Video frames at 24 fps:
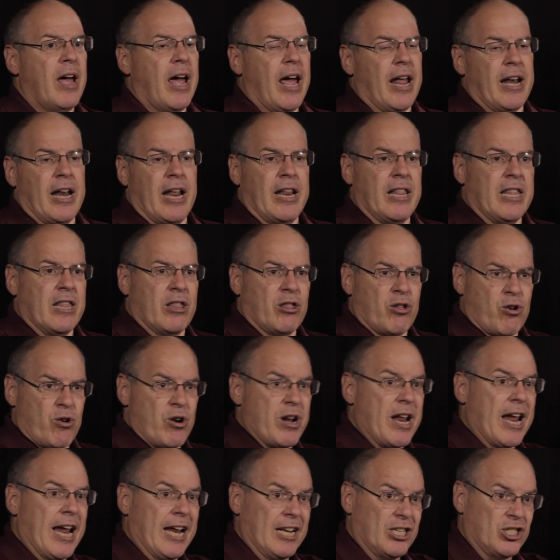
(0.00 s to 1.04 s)
And then the third
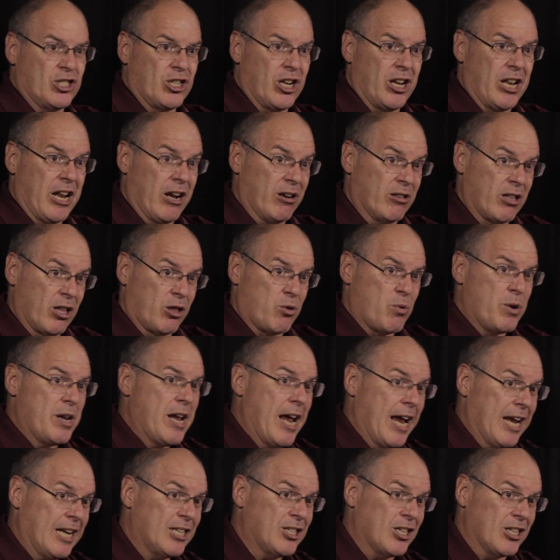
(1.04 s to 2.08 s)
H to there, the three
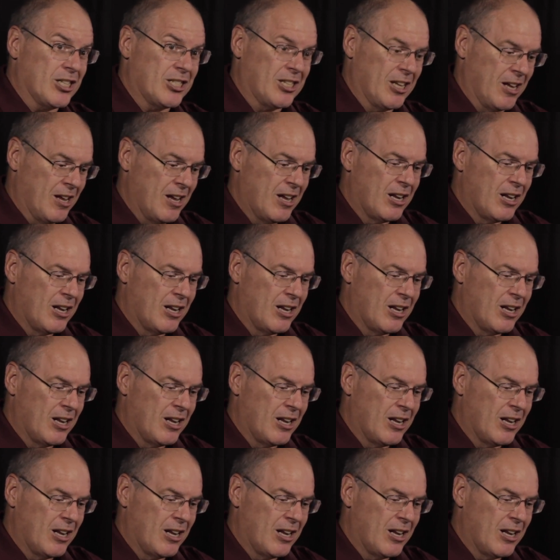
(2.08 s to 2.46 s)
H's,